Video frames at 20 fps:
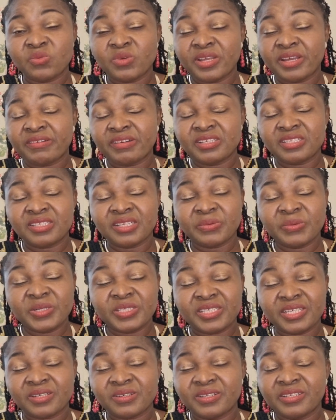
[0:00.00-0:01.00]
When I registered with
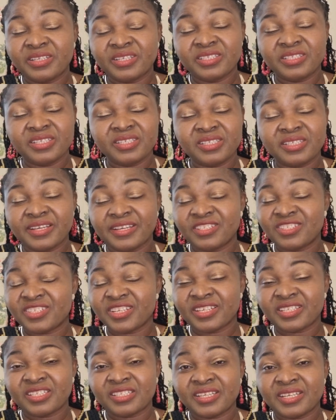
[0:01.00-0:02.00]
the second agency, I
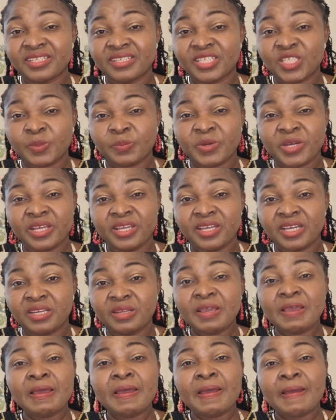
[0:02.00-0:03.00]
checked it as expired